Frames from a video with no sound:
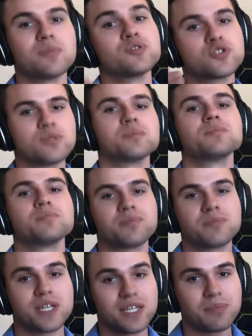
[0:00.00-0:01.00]
You should be
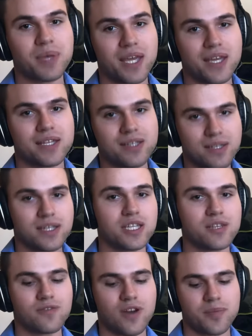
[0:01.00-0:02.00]
getting paid
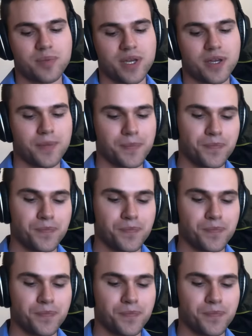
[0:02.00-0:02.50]
E5 pay.